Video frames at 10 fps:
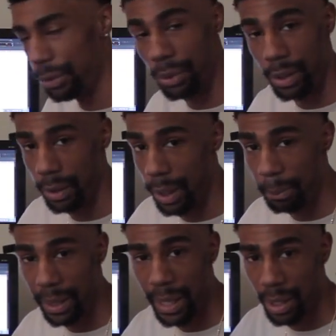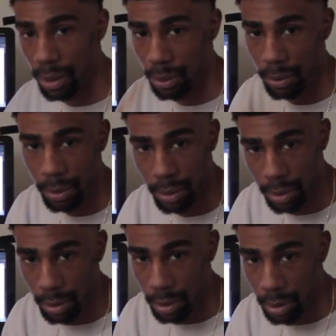You hear that big echo?
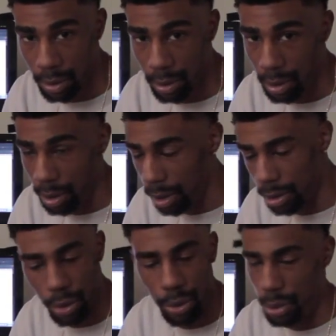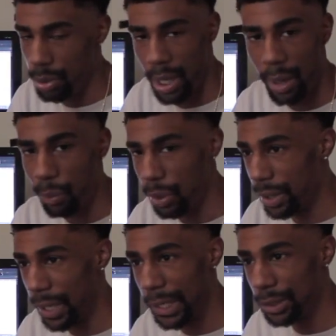You do not want
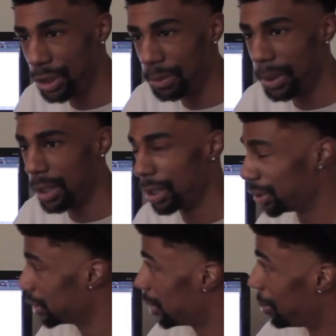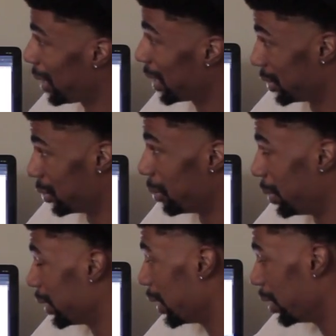that, just because the mic is going to
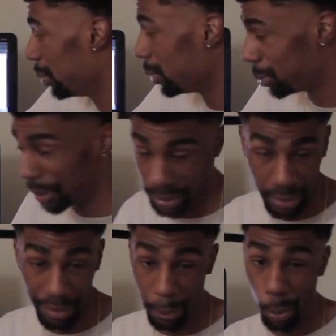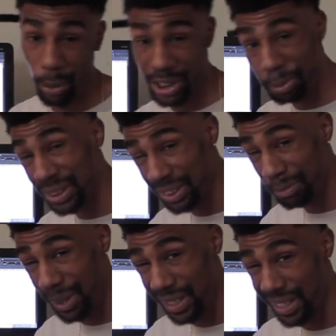pick that up, especially if you have a more expensive
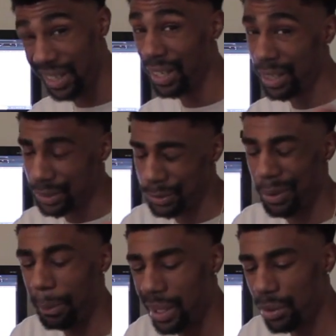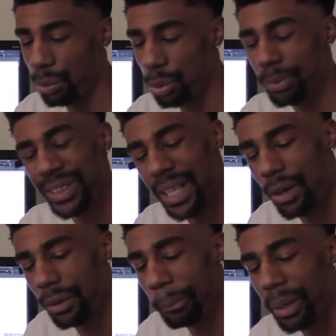mic. It's going to make the room
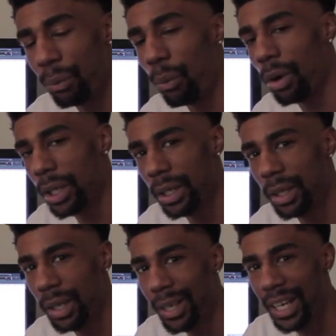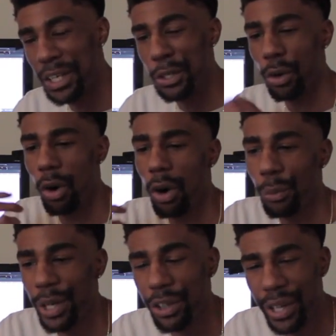sound a bit wonky. You're
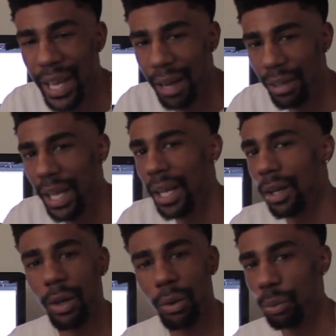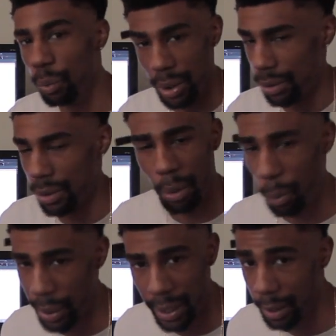already going to have an echo when you don't
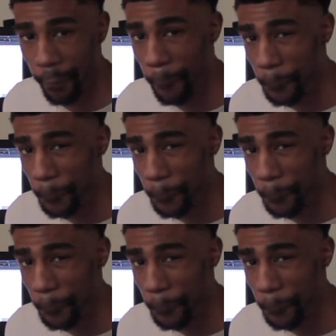want an echo.